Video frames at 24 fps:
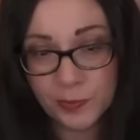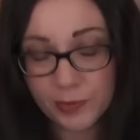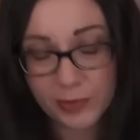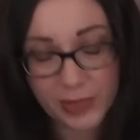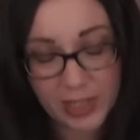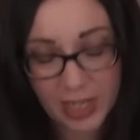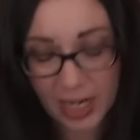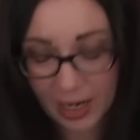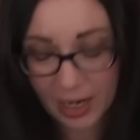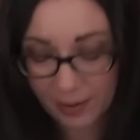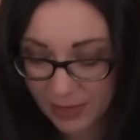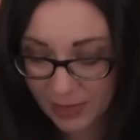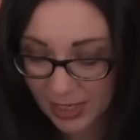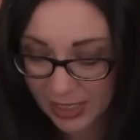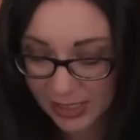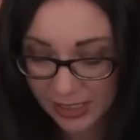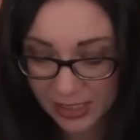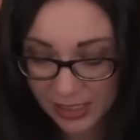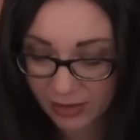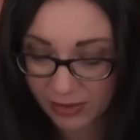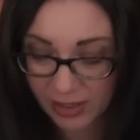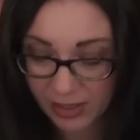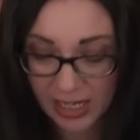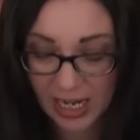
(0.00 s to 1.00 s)
water! Yep, there's
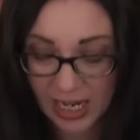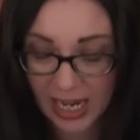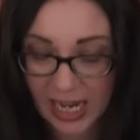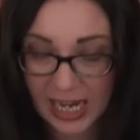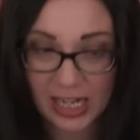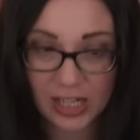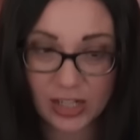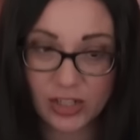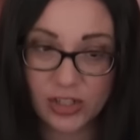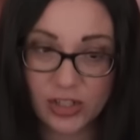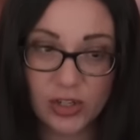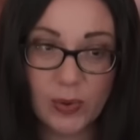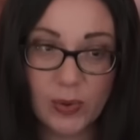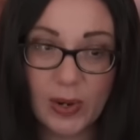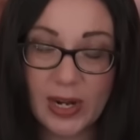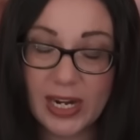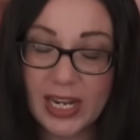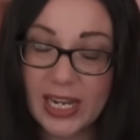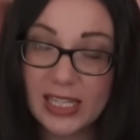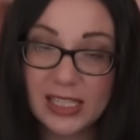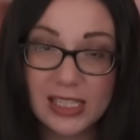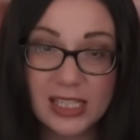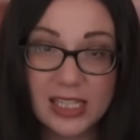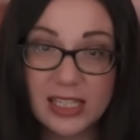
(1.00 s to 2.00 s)
nothing he can do, and
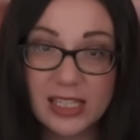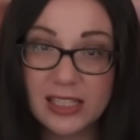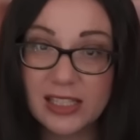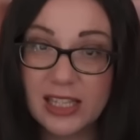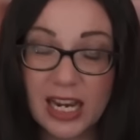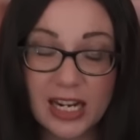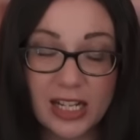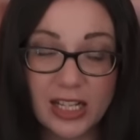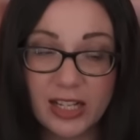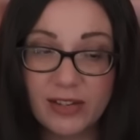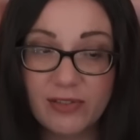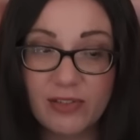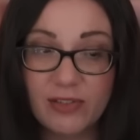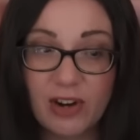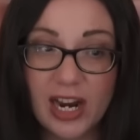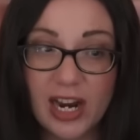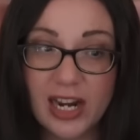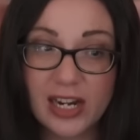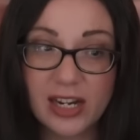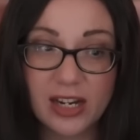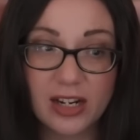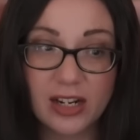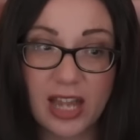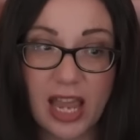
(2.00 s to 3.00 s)
he's exactly right.
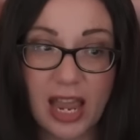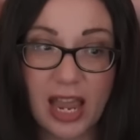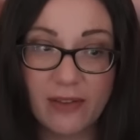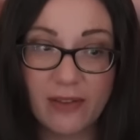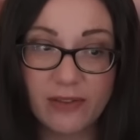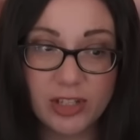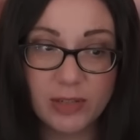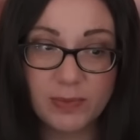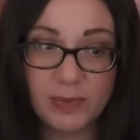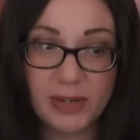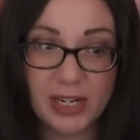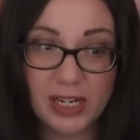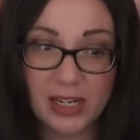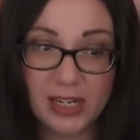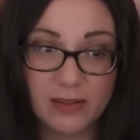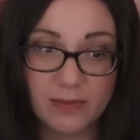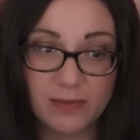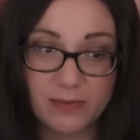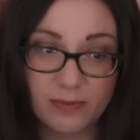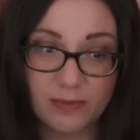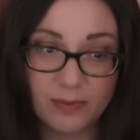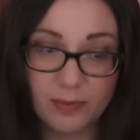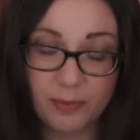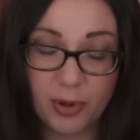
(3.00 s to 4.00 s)
It'll have to be
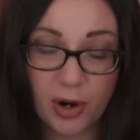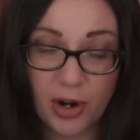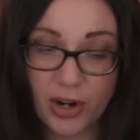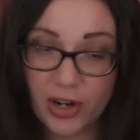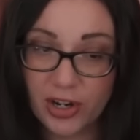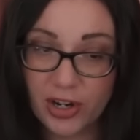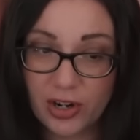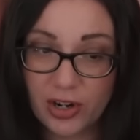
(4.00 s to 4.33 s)
Protocol